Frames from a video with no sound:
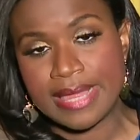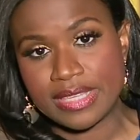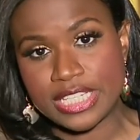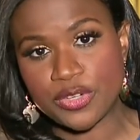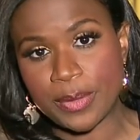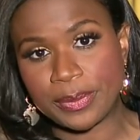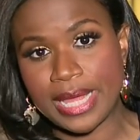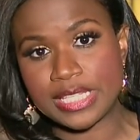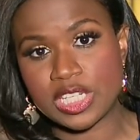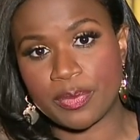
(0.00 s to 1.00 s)
The district
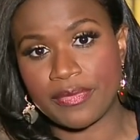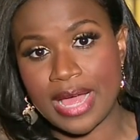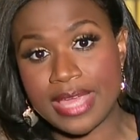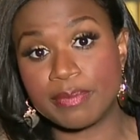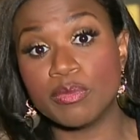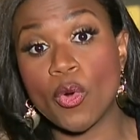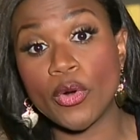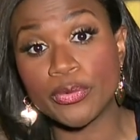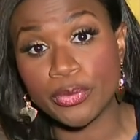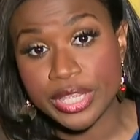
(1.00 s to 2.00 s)
plans to provide
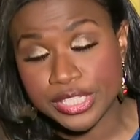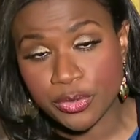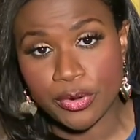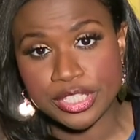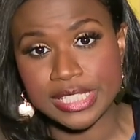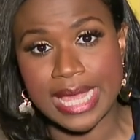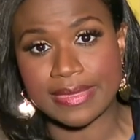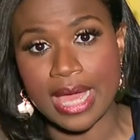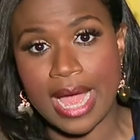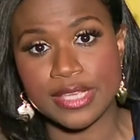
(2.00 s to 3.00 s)
more resources
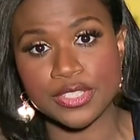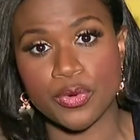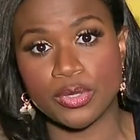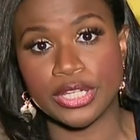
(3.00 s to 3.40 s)
at the high school,